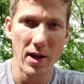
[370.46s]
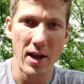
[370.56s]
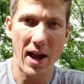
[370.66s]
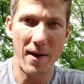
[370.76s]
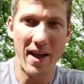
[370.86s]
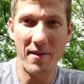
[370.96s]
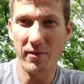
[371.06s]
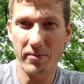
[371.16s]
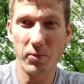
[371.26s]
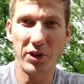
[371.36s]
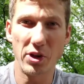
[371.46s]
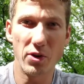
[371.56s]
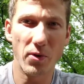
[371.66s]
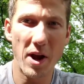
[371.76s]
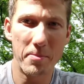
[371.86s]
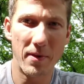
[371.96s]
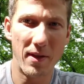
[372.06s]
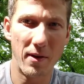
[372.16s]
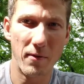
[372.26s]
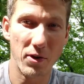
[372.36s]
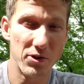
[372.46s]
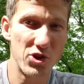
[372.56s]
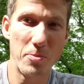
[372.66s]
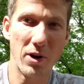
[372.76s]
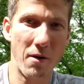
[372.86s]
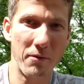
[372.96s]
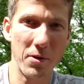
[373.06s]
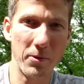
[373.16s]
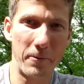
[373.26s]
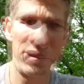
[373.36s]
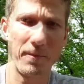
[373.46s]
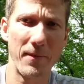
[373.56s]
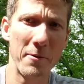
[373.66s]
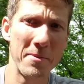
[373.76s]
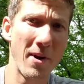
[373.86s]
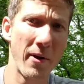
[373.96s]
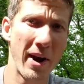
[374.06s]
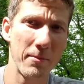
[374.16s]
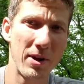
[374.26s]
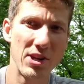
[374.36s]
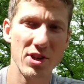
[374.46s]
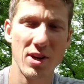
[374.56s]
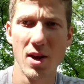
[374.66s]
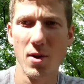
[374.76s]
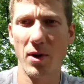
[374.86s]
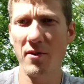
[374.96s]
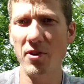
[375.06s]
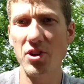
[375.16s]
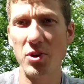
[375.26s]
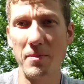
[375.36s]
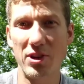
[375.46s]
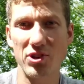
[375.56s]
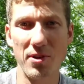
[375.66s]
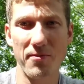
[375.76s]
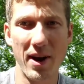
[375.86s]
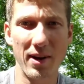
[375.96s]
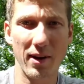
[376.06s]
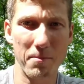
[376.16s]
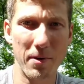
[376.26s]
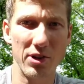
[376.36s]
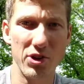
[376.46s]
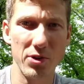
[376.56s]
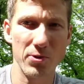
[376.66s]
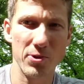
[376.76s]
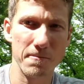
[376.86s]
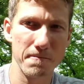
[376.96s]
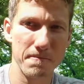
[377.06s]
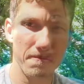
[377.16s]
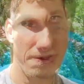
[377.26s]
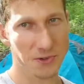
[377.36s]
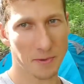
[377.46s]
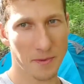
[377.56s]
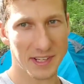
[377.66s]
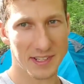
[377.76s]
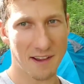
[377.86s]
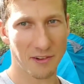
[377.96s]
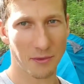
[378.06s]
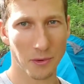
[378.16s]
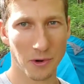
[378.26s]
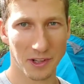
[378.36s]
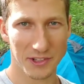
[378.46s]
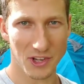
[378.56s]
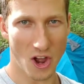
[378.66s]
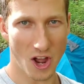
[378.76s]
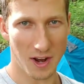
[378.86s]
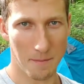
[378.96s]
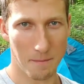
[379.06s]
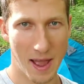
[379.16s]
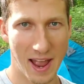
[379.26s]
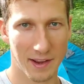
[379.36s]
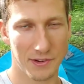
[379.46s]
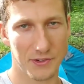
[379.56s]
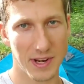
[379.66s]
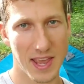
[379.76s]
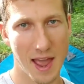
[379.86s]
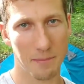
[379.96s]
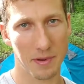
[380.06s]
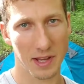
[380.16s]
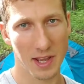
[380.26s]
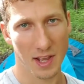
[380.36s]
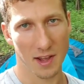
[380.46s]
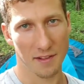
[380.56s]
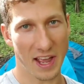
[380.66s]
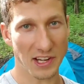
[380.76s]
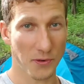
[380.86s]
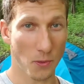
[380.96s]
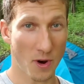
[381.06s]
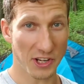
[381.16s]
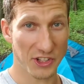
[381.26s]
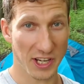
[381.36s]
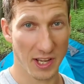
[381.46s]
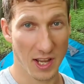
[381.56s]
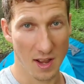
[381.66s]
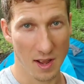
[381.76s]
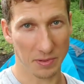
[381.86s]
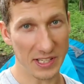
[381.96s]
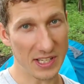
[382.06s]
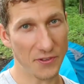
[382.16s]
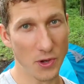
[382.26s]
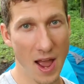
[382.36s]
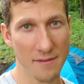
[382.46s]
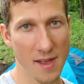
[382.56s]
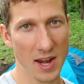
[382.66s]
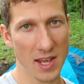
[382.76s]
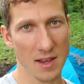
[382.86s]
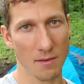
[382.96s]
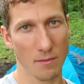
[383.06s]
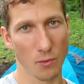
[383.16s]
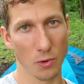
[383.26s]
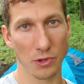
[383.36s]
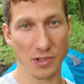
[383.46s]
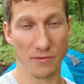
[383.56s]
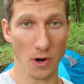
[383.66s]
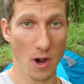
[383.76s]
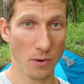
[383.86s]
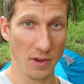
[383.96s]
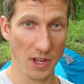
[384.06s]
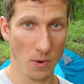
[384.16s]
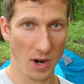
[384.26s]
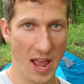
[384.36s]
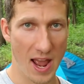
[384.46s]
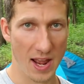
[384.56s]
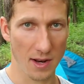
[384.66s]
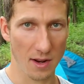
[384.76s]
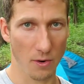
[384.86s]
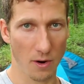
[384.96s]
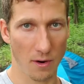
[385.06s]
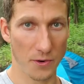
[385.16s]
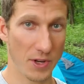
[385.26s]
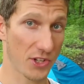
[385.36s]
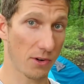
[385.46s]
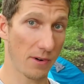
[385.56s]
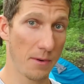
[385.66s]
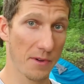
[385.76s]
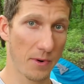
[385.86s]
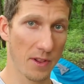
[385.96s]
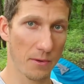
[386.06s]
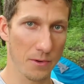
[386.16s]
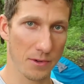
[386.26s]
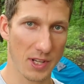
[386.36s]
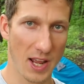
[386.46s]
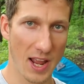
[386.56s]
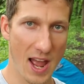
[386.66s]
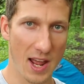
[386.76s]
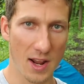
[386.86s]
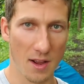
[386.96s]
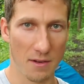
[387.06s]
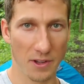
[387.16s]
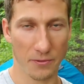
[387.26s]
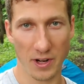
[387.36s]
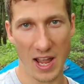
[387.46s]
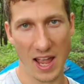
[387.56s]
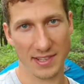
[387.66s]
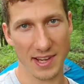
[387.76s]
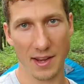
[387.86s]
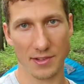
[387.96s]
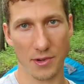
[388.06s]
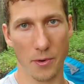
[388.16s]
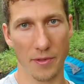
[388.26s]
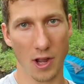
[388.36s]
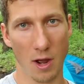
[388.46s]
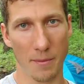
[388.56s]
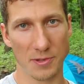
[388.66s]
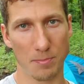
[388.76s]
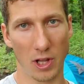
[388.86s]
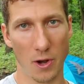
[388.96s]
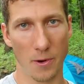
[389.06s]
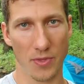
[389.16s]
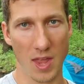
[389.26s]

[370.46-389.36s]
They have a really good grip, and they're super comfortable. That would be my recommendation. Whatever you do, make sure you find a good pair of shoes. So those are my 7 rules on backcountry camping. Thanks for watching. Please, if you have any rules of your own that you want to add, or if you disagree with one of the rules that I had, feel free to say so in the comments below.